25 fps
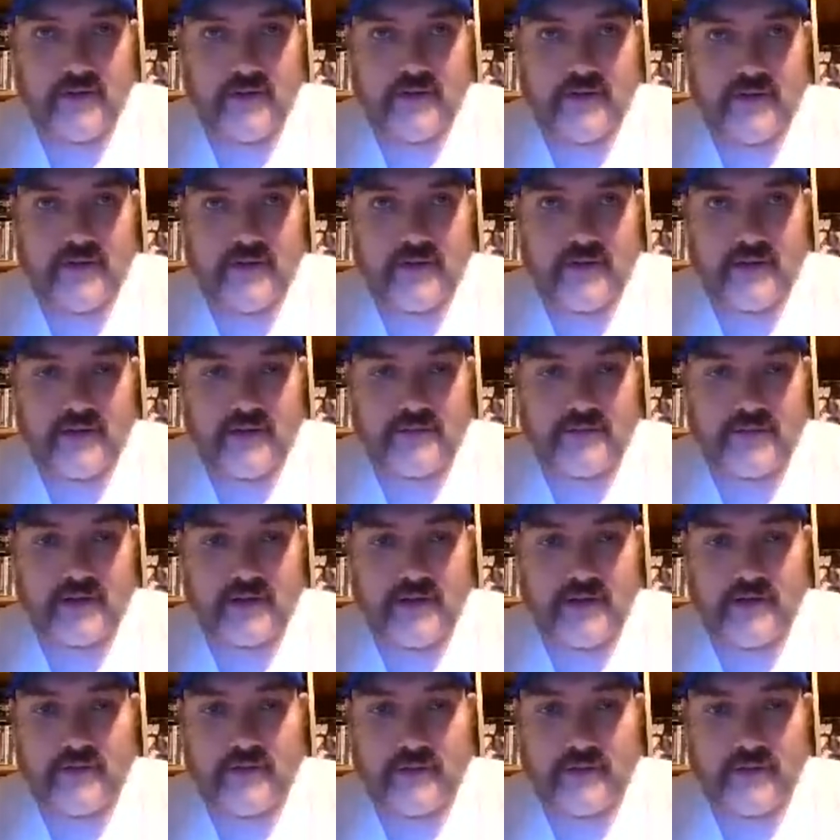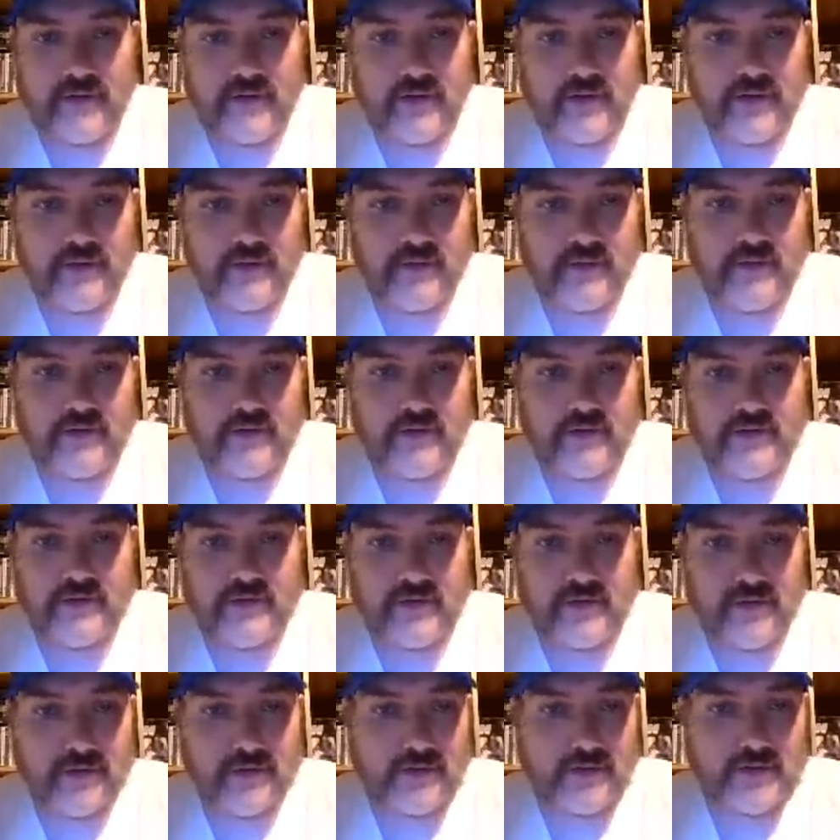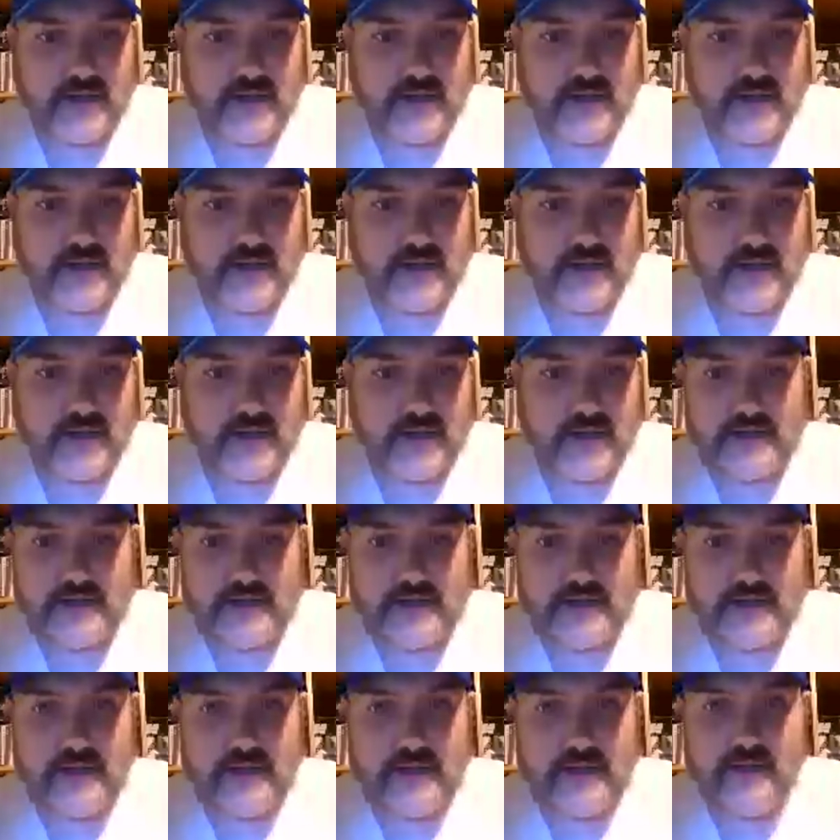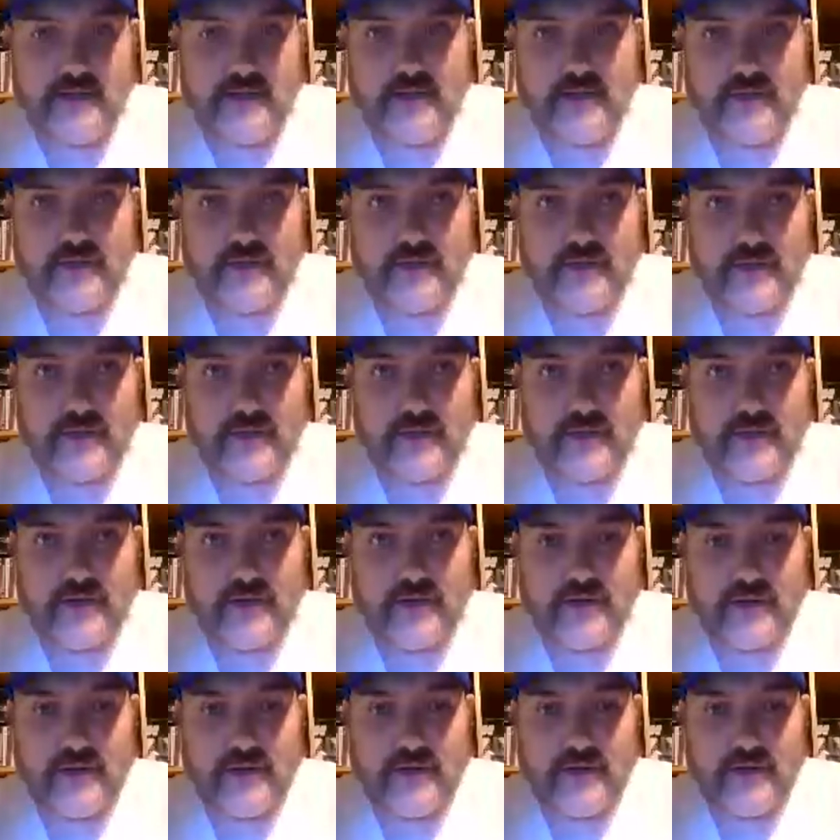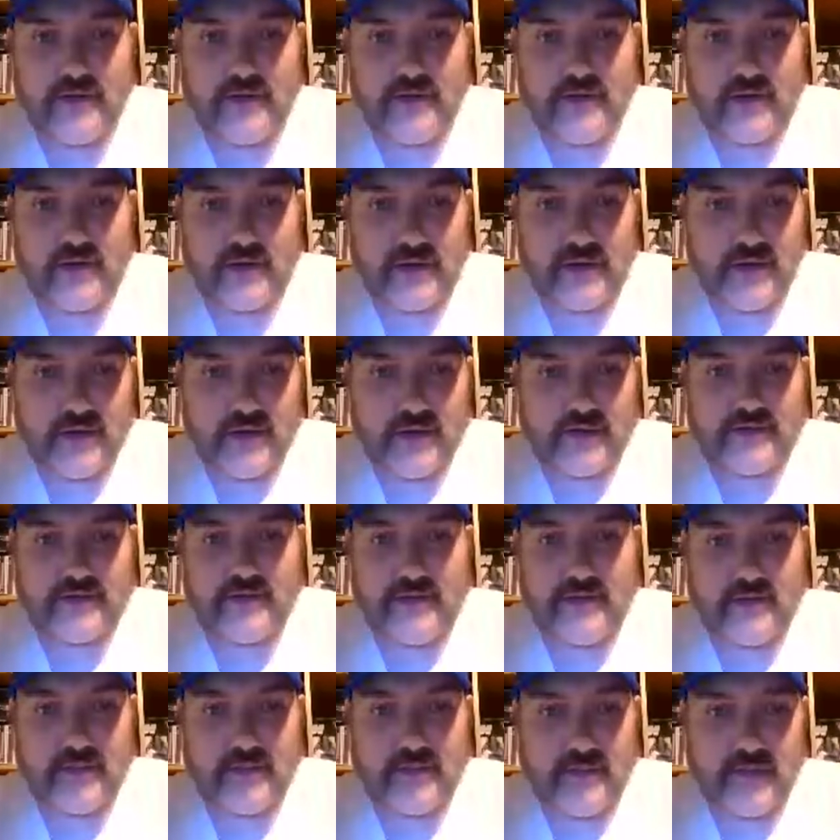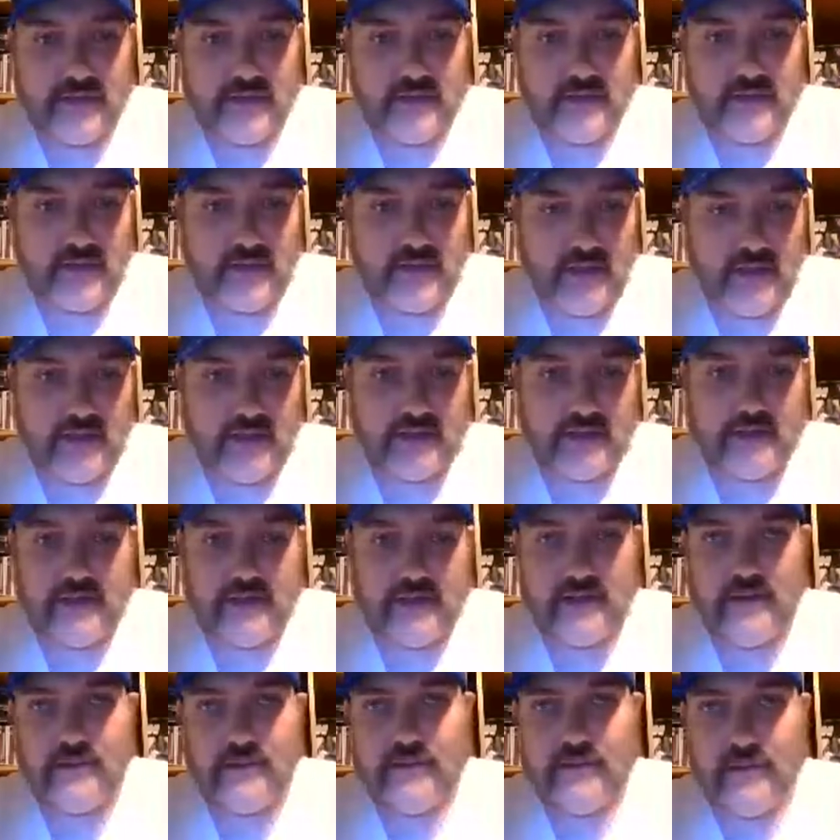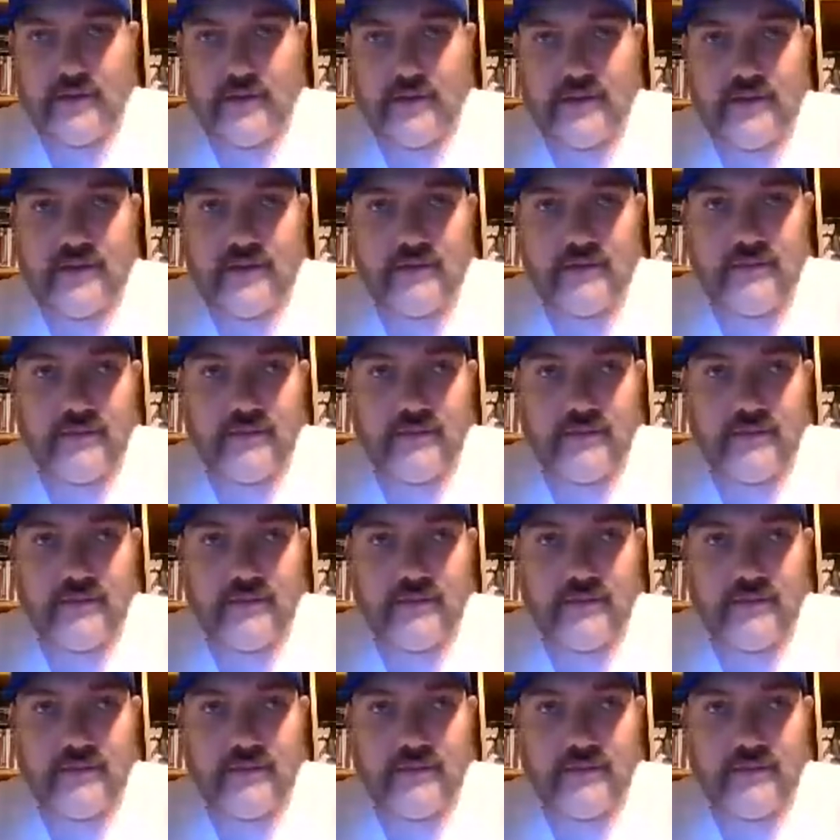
He's been in the ring with George the Animal Steel against him and tag team with him.